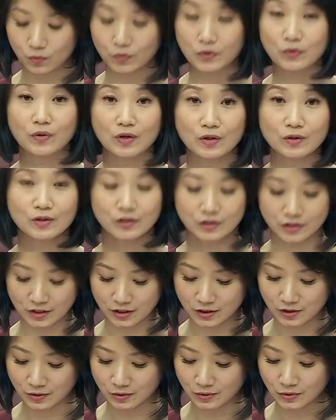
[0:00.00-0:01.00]
We will
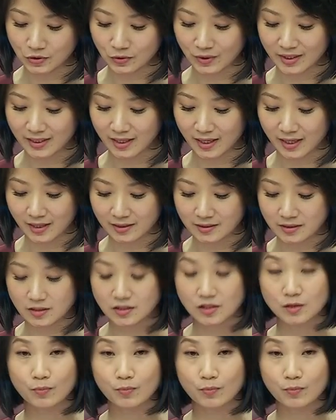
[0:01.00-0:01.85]
continue to enhance